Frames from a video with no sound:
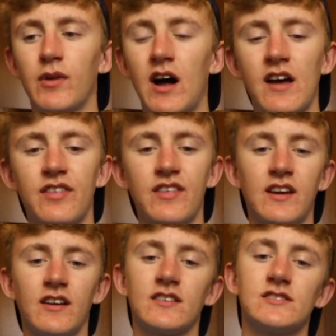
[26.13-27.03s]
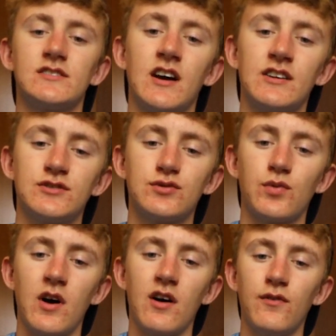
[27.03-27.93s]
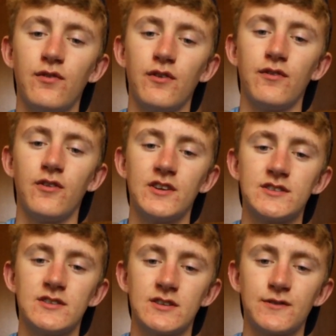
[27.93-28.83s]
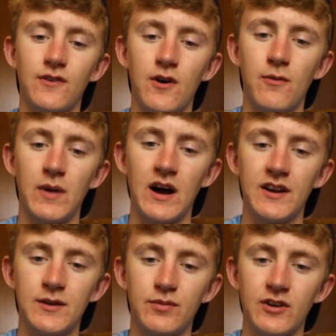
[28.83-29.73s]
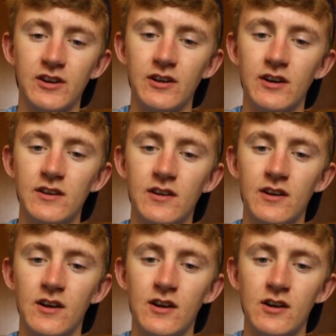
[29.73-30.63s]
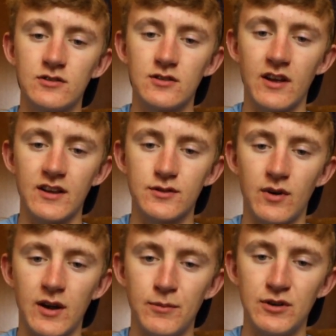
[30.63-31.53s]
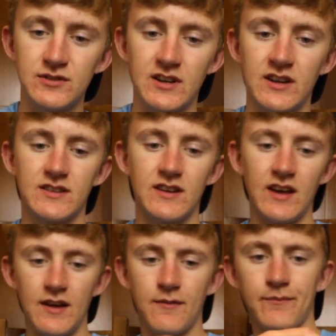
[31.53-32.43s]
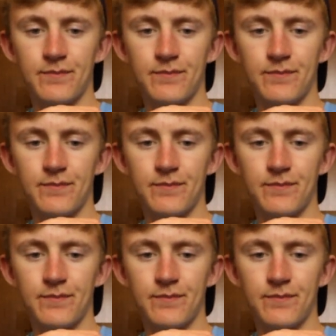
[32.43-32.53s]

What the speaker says: but I think size 12 fits this foam body pretty good. So that's why I'm using it today.